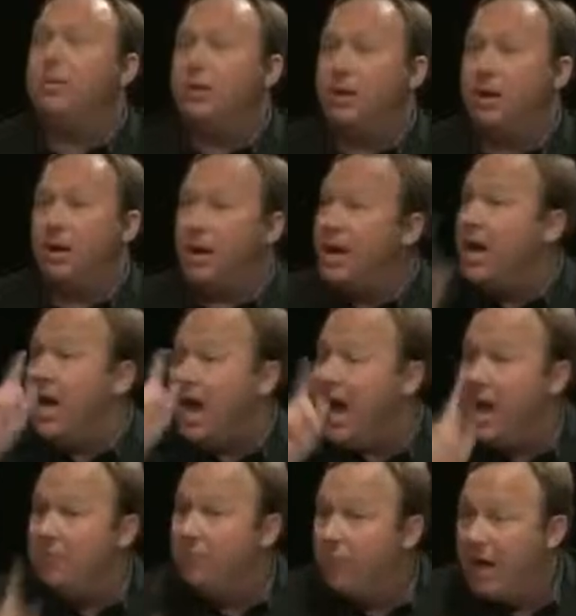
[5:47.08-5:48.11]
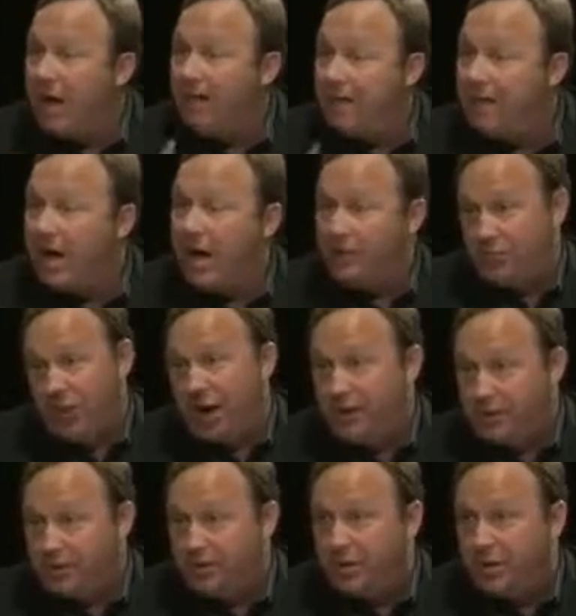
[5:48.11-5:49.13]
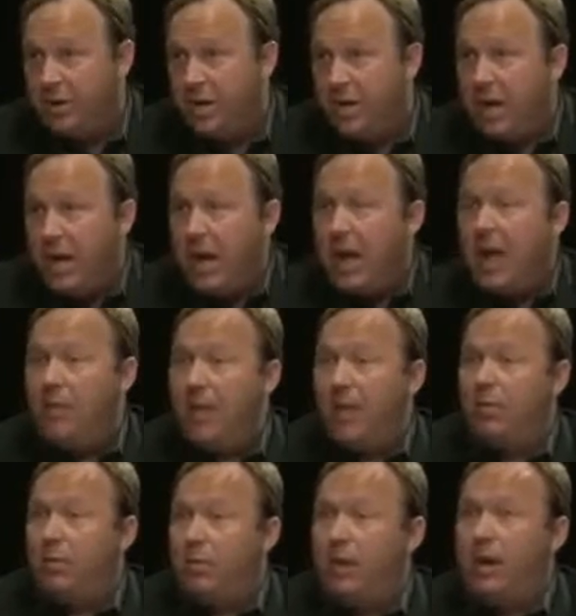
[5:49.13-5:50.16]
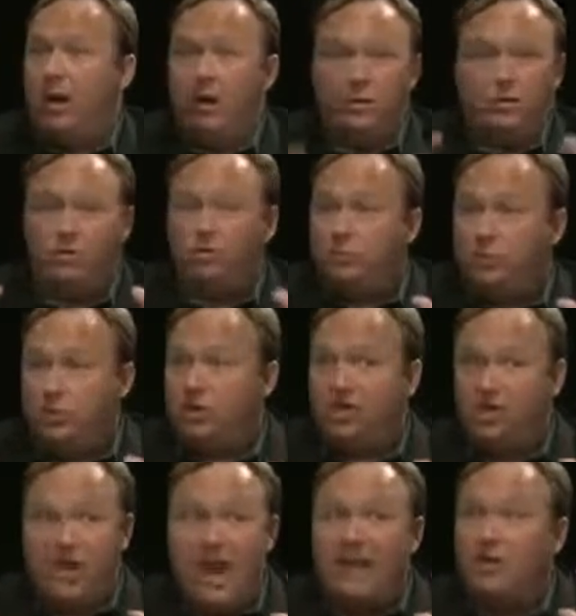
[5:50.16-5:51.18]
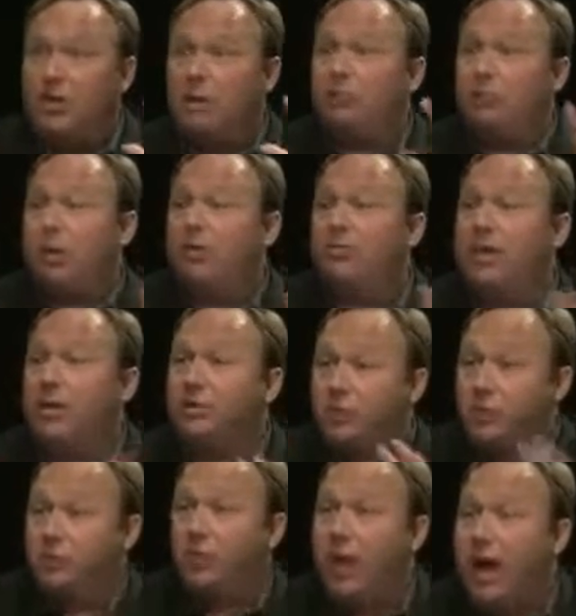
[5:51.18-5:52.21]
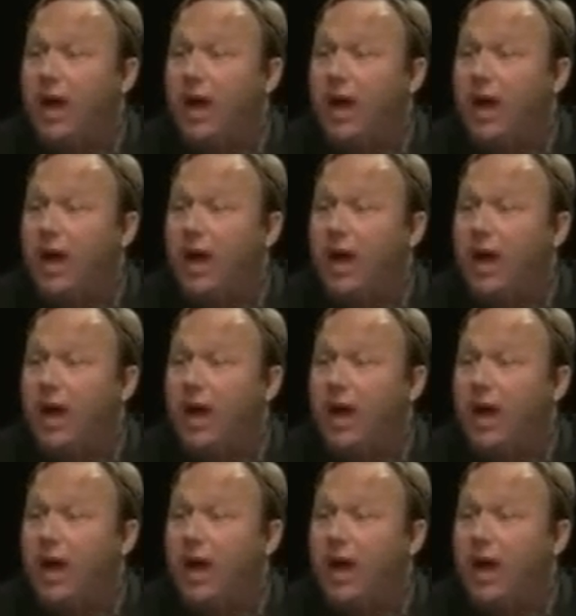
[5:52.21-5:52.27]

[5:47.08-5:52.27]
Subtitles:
the military and private contractors. And they were there snatching protesters